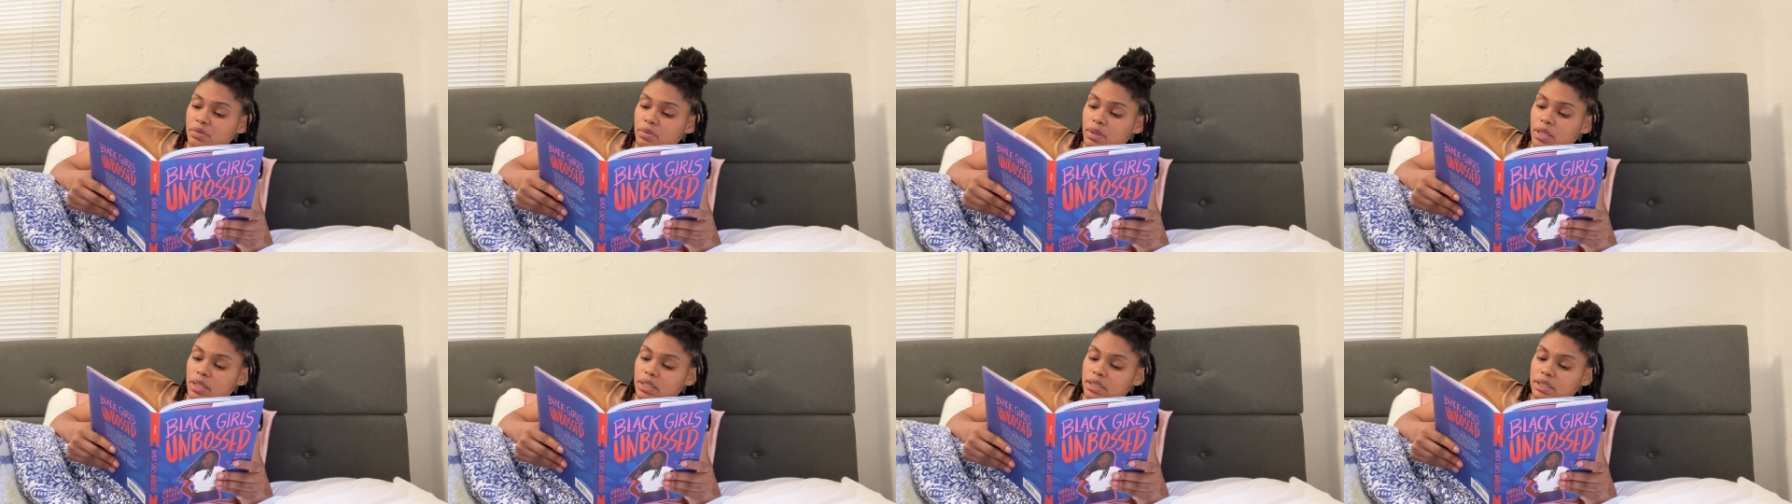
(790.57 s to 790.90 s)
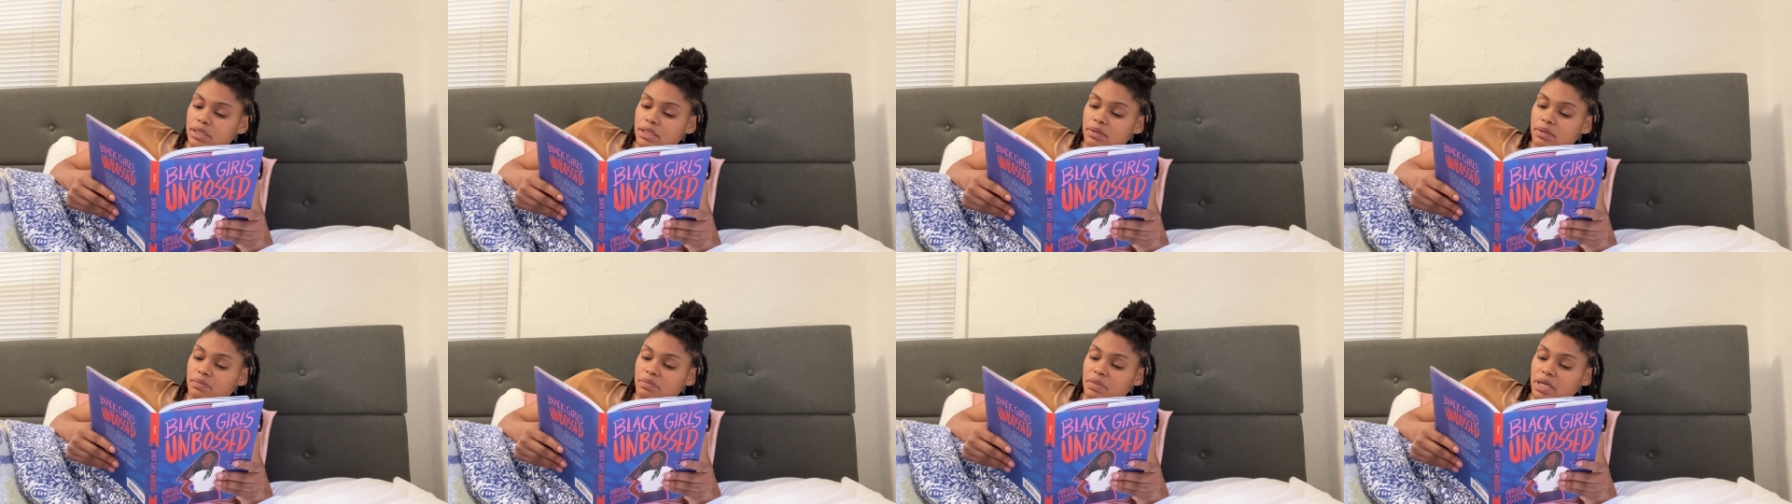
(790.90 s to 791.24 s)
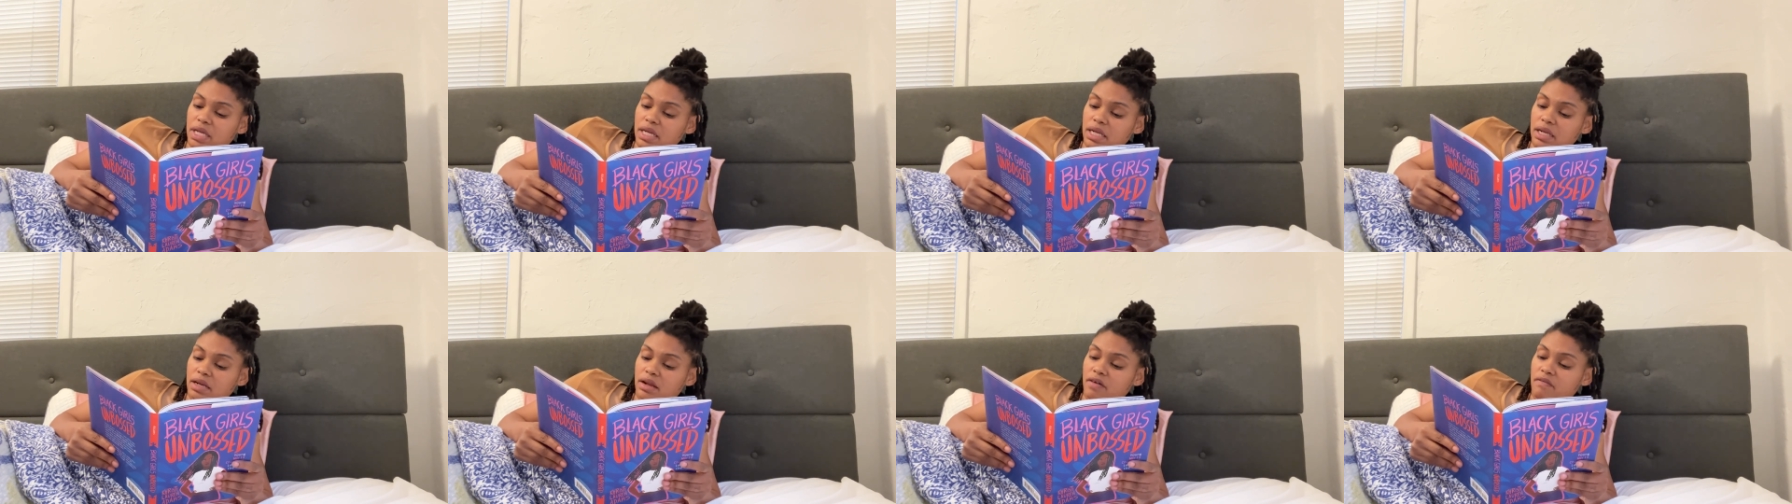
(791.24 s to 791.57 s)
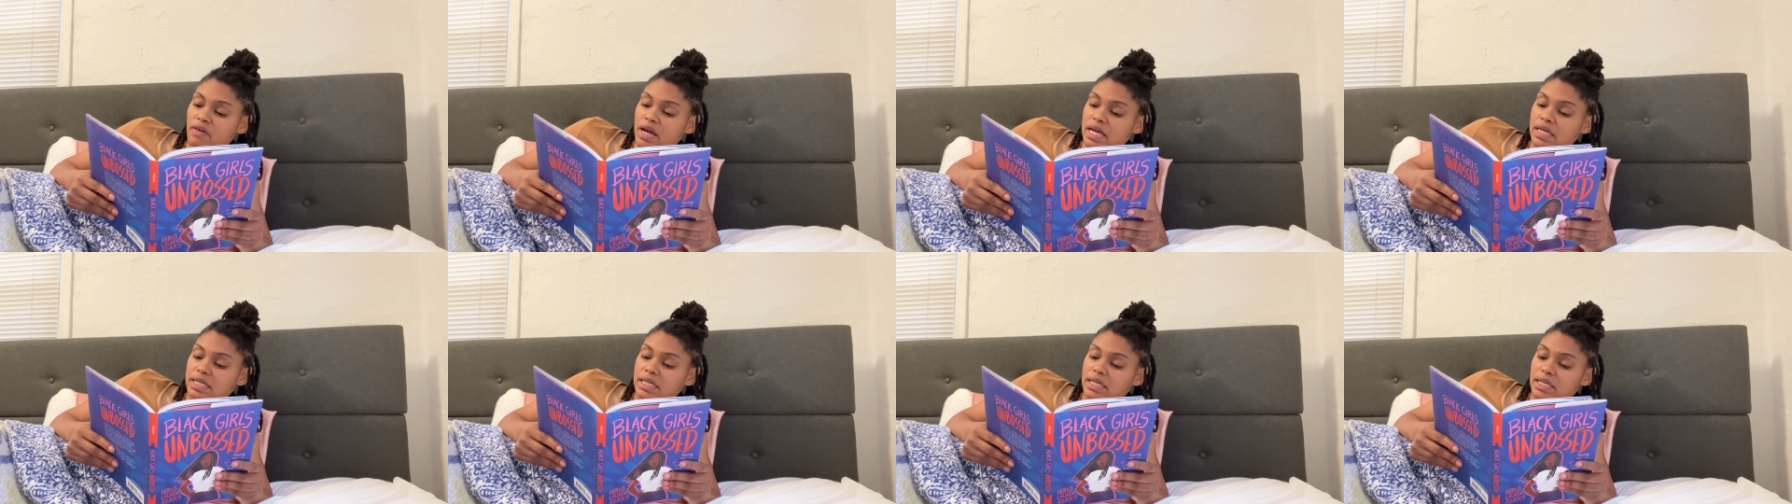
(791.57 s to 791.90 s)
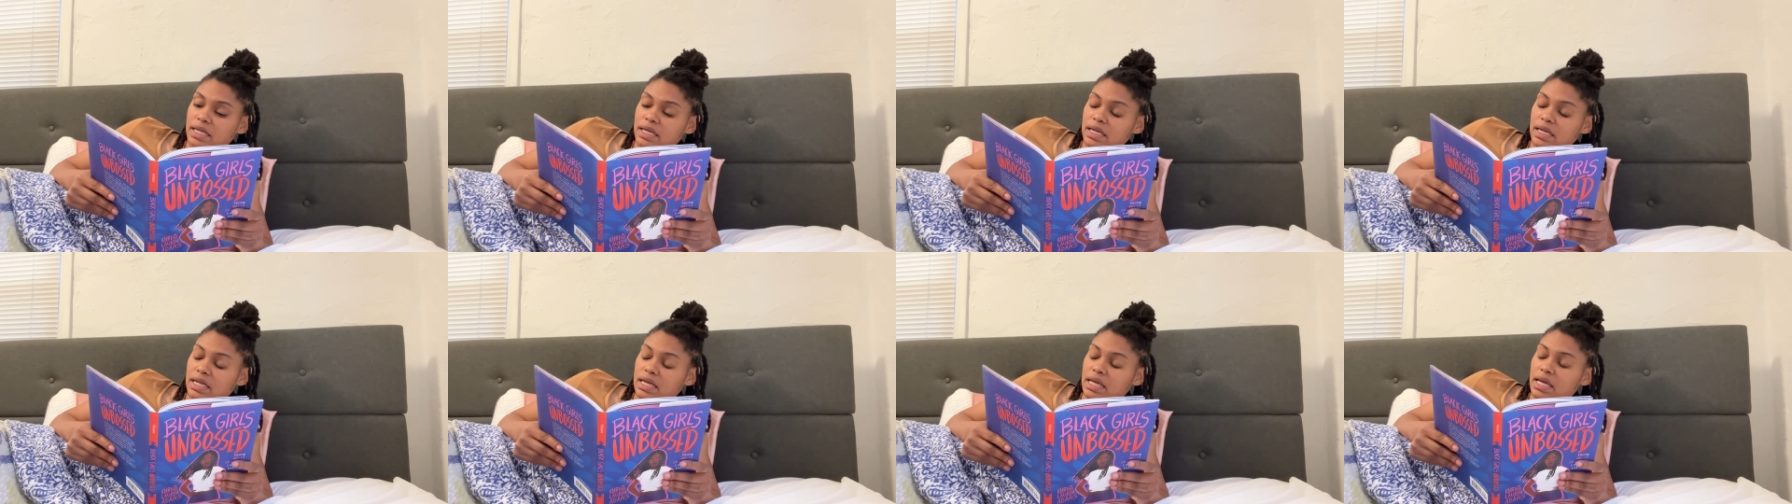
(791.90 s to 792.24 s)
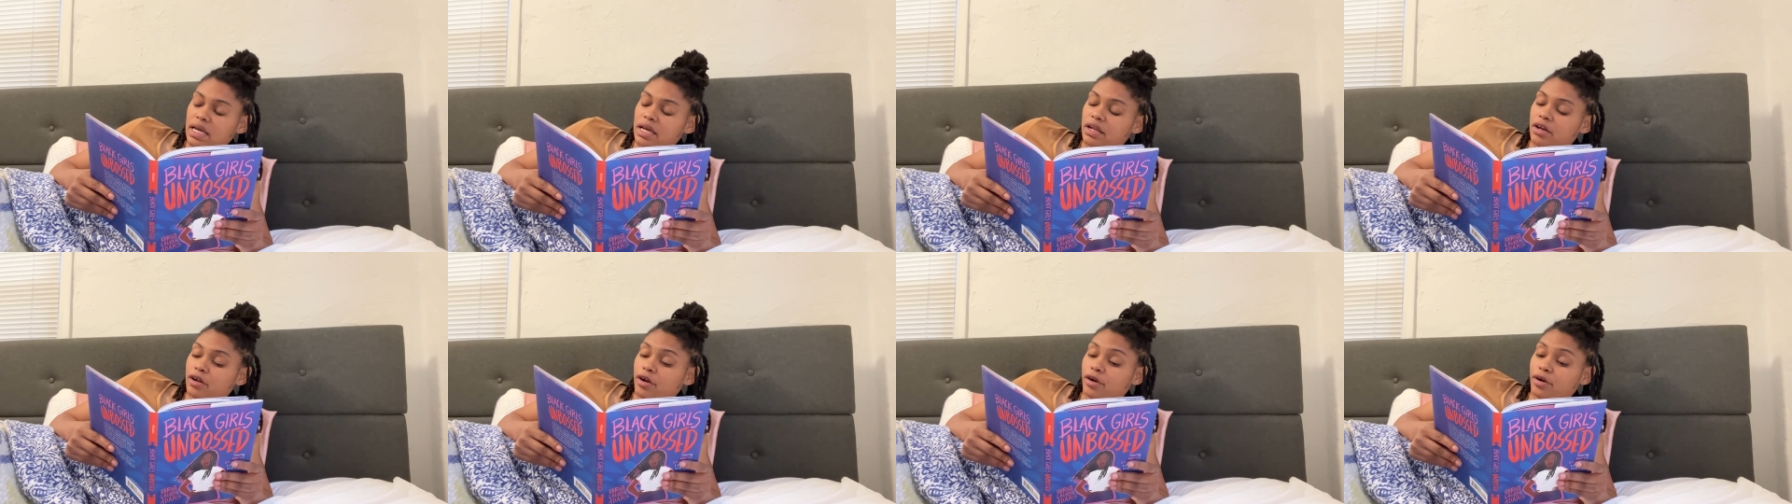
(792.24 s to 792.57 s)
well as the meaning of identity
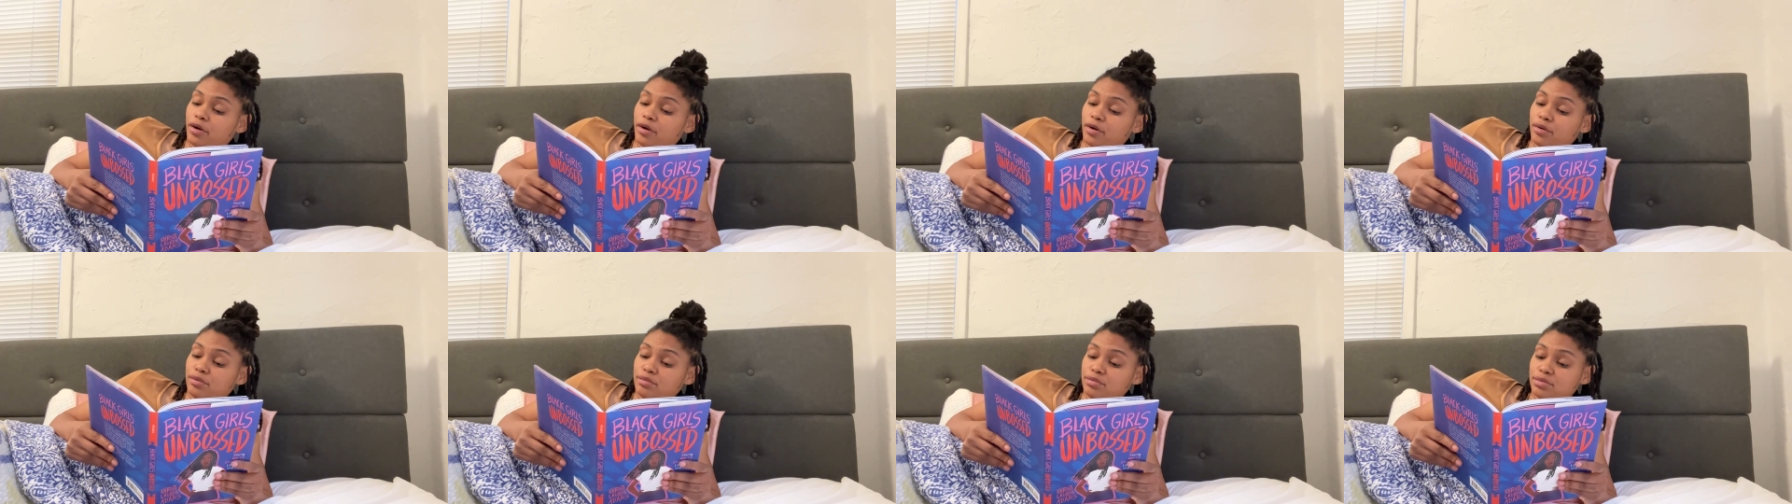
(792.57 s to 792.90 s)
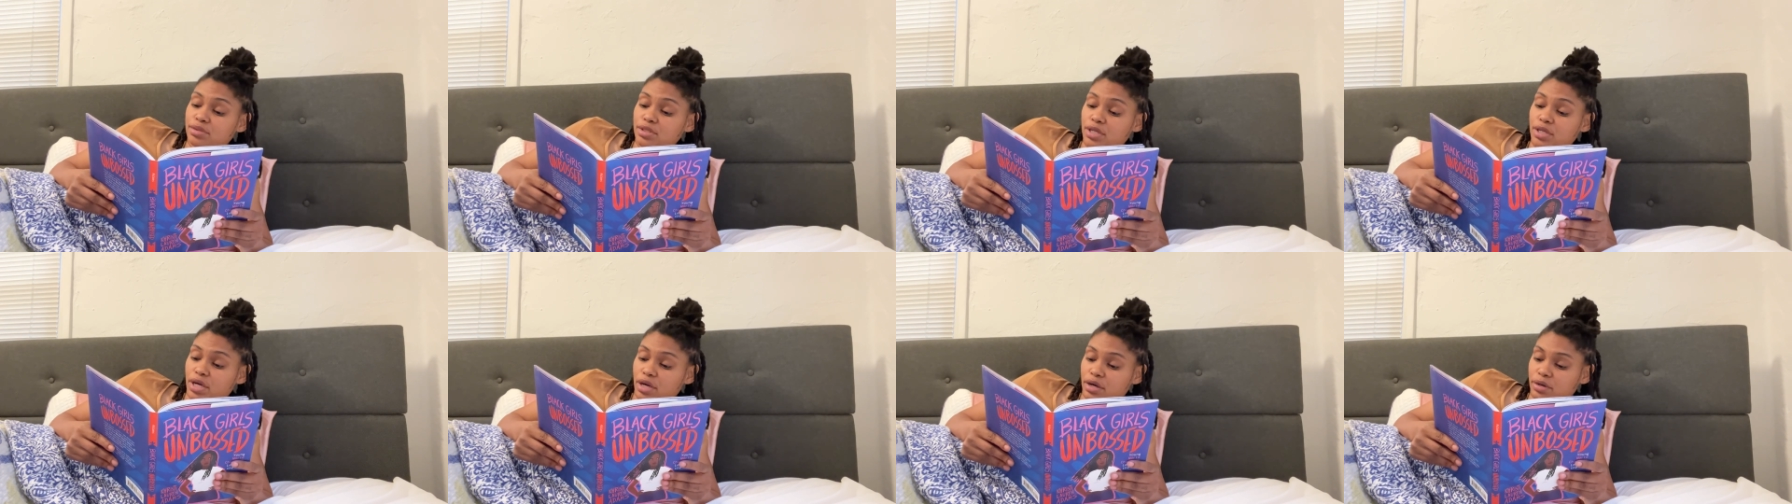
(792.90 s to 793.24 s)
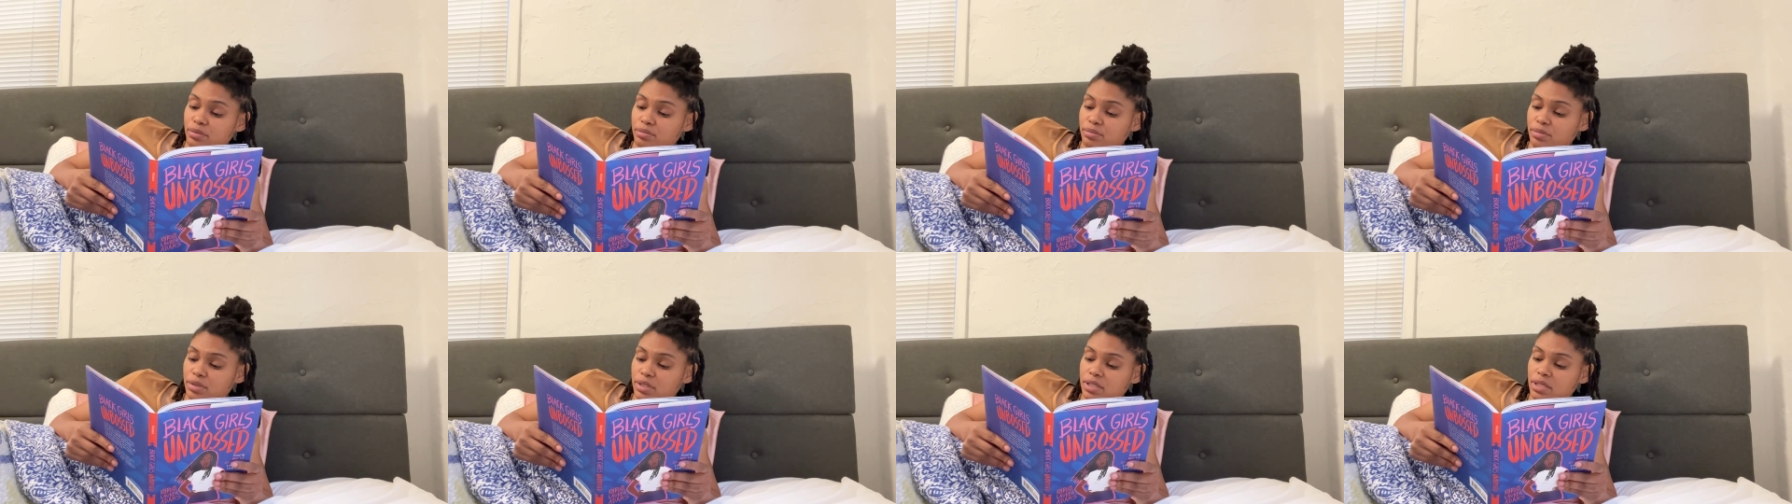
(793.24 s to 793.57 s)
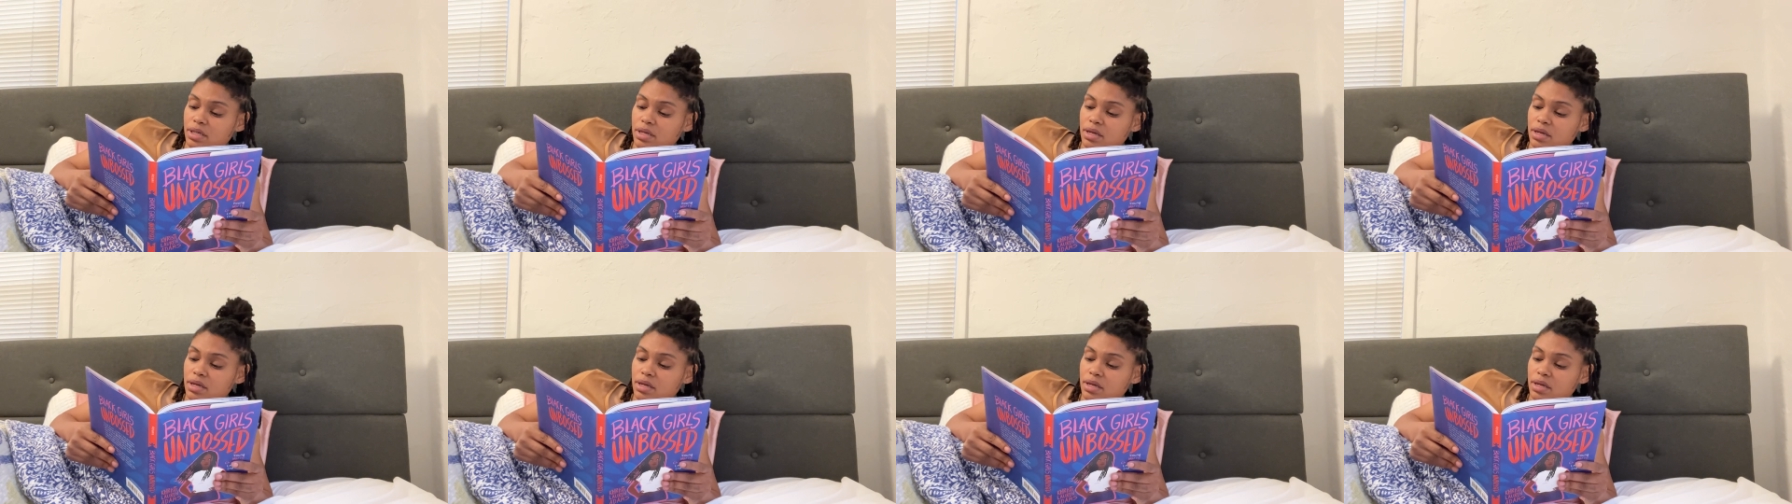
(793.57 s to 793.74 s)
in her own terms.